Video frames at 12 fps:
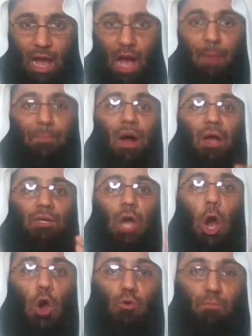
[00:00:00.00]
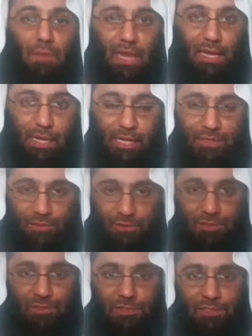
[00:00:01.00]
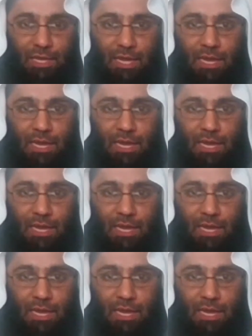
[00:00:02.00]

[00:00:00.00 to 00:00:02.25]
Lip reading: upon obedience.